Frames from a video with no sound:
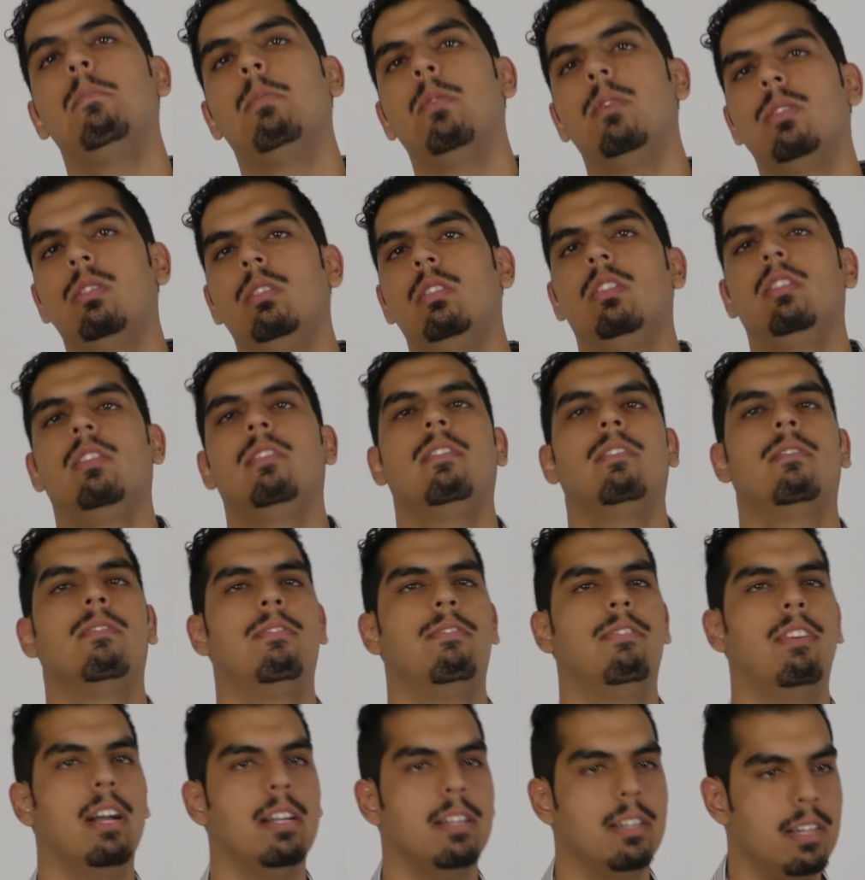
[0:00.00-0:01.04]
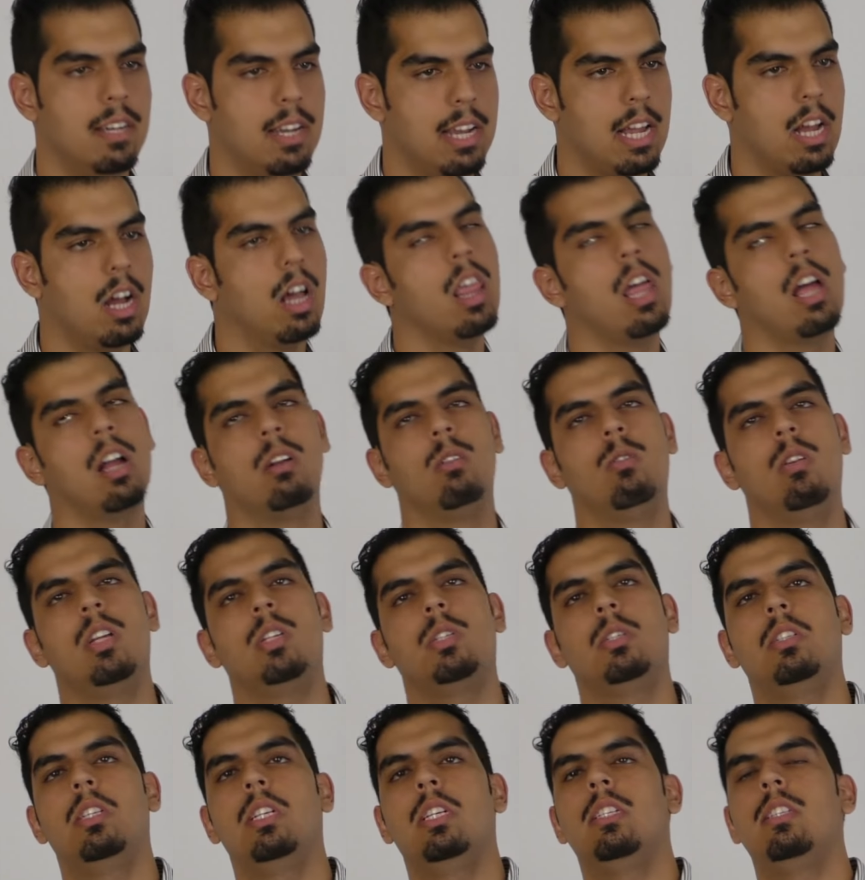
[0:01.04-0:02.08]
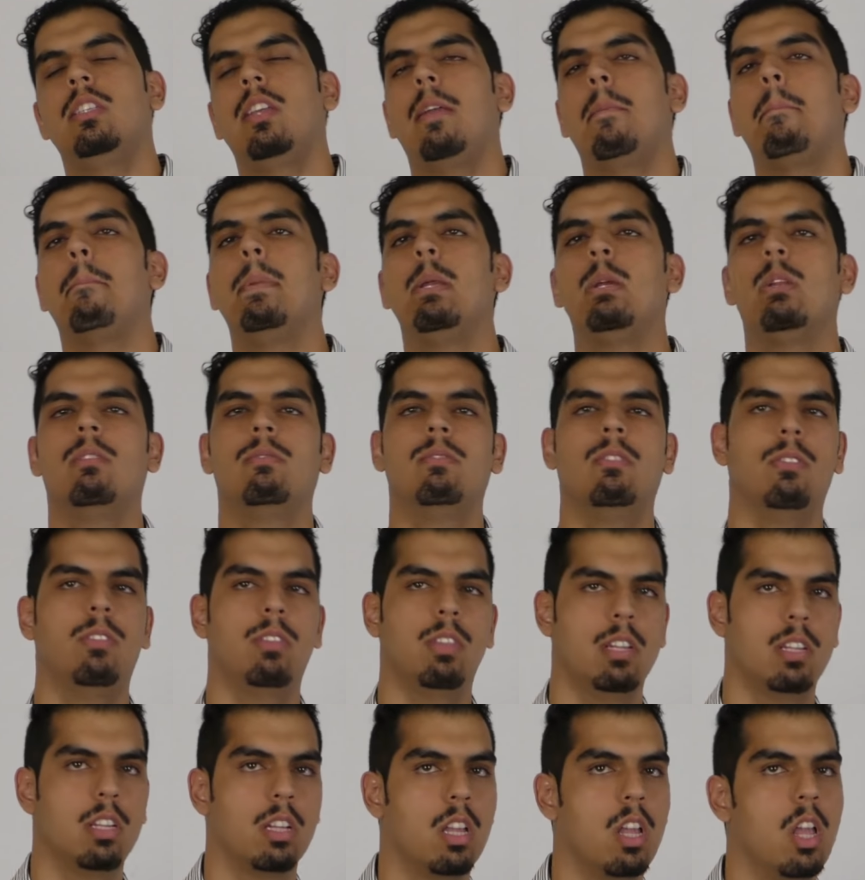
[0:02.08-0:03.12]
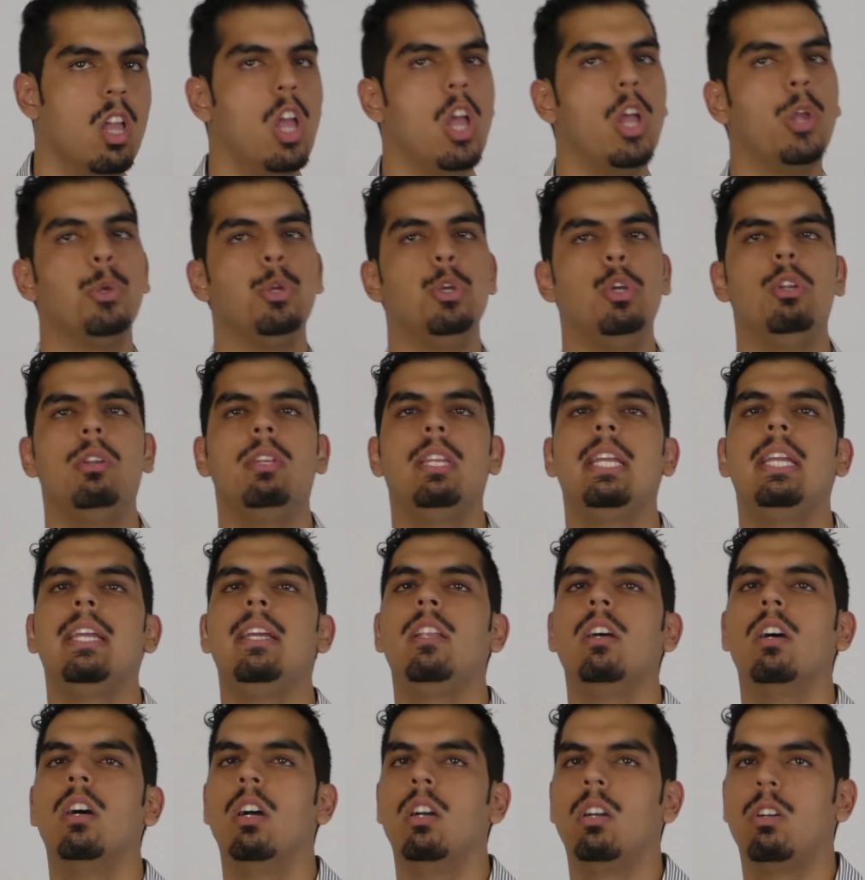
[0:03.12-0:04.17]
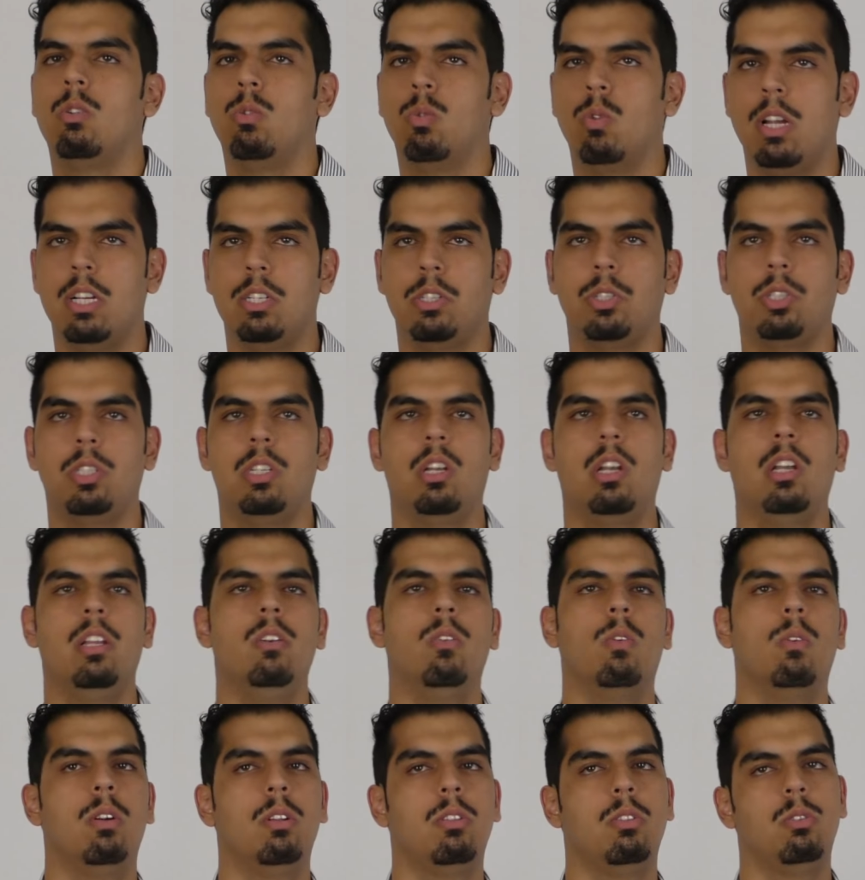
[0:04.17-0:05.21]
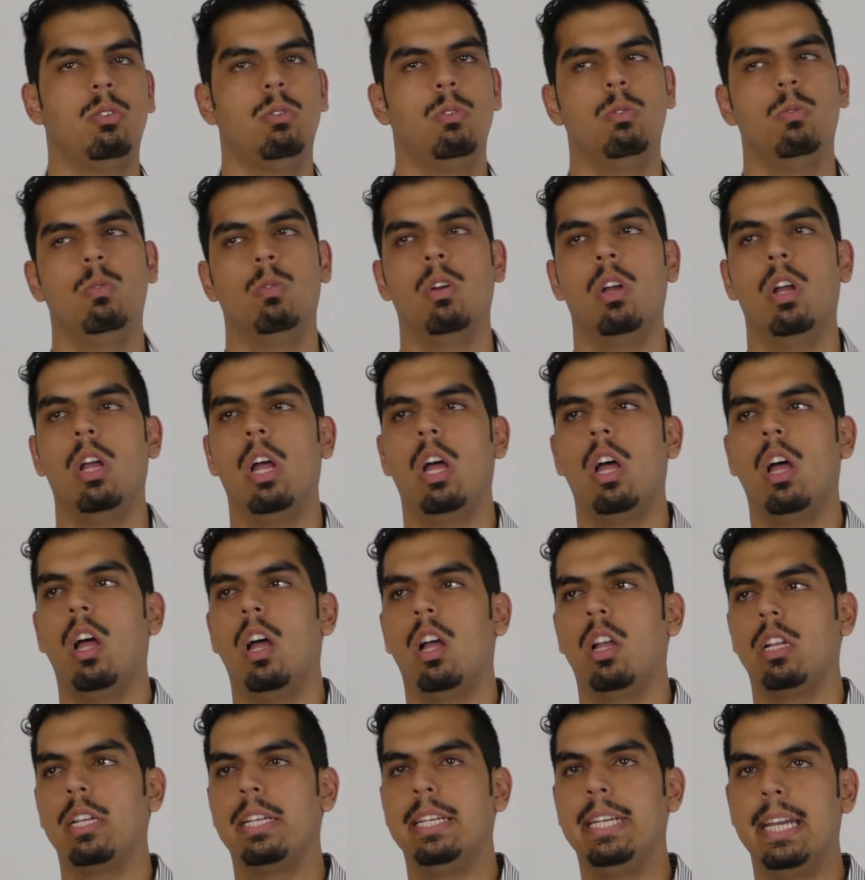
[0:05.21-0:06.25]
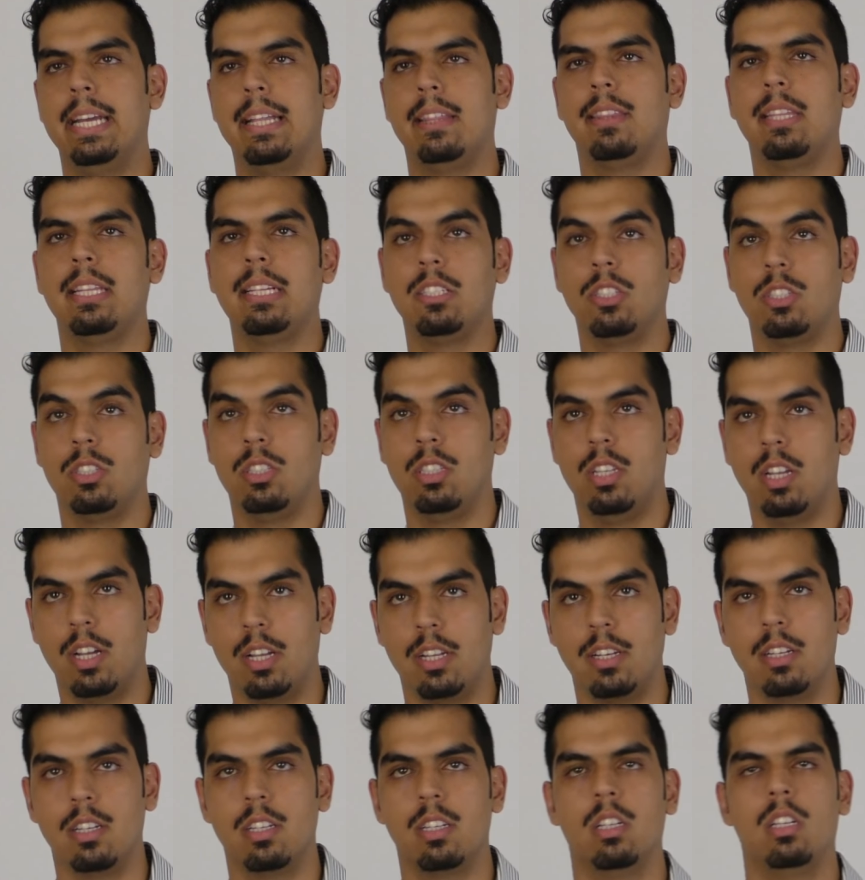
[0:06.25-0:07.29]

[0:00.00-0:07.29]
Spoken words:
personally find it now that aggression is a beautiful thing. You need aggression in order to get things done.